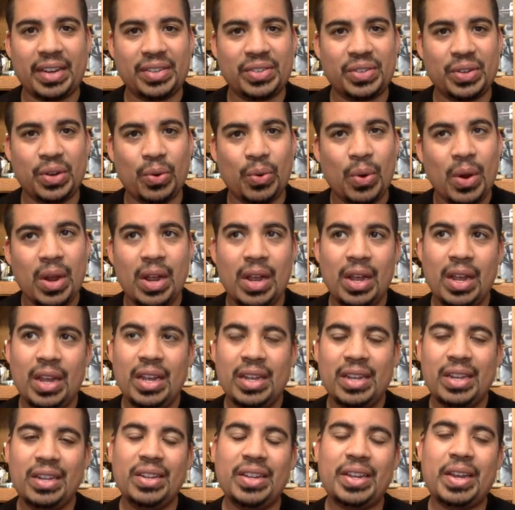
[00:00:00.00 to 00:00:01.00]
And so
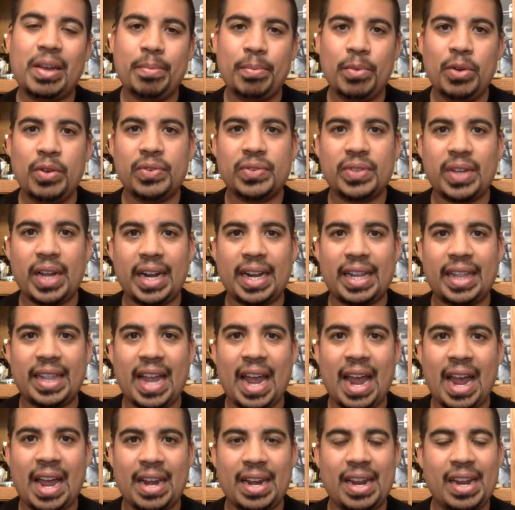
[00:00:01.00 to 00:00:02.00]
you look at moves like
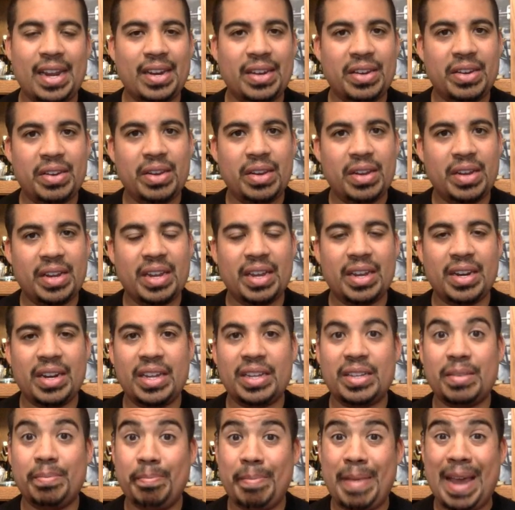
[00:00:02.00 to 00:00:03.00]
that, and again,
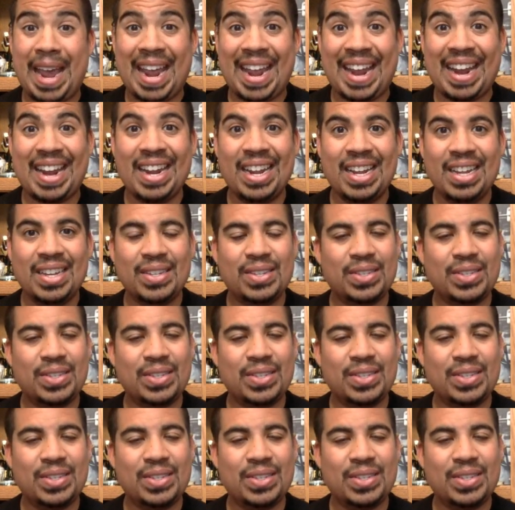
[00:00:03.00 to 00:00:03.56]
it's May,